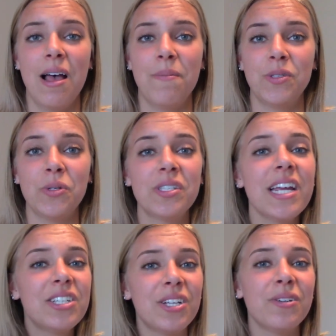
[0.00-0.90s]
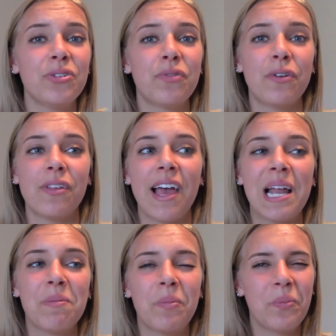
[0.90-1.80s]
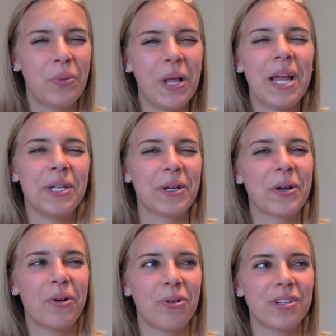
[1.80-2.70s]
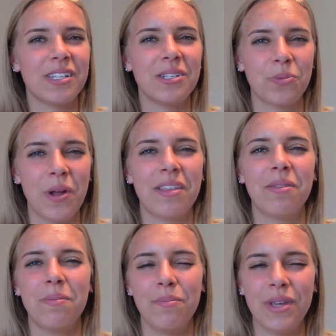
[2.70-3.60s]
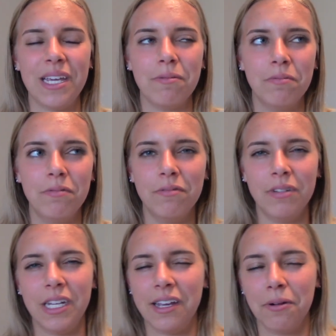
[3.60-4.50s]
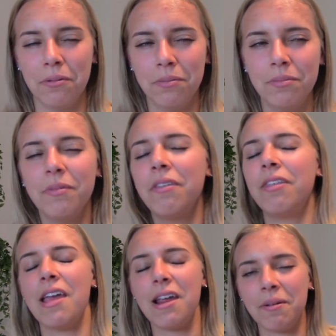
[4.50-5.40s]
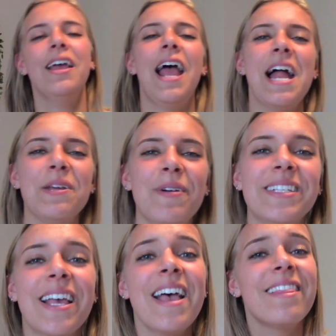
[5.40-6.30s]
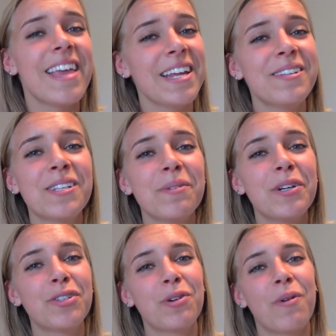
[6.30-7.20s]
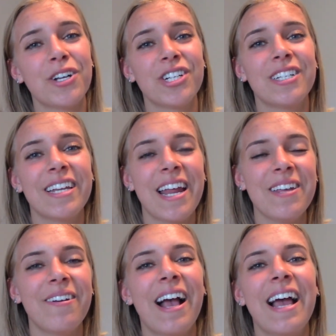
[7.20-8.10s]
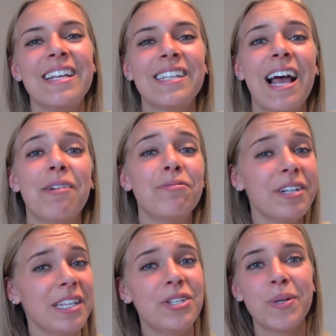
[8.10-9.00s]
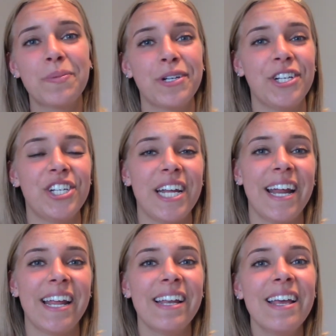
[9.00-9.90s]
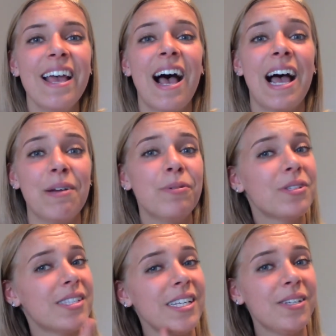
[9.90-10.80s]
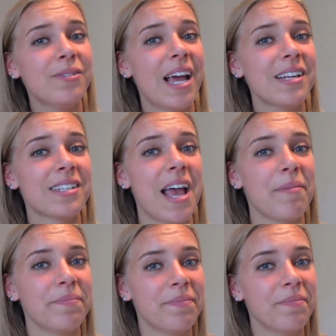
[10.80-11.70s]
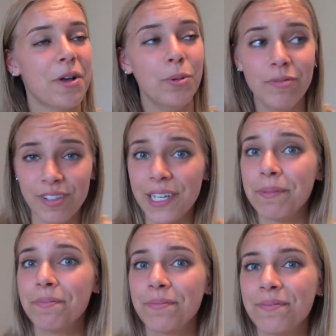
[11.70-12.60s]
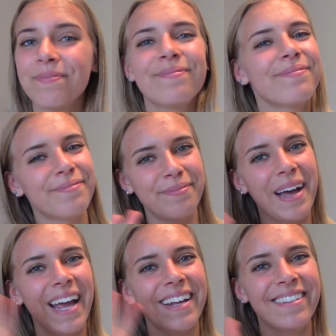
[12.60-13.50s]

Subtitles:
So stay tuned for that plan your courses with me video thing. Anyways, thank you so much for watching today, you guys. I really do appreciate it. I will see you next time, hopefully. Bye.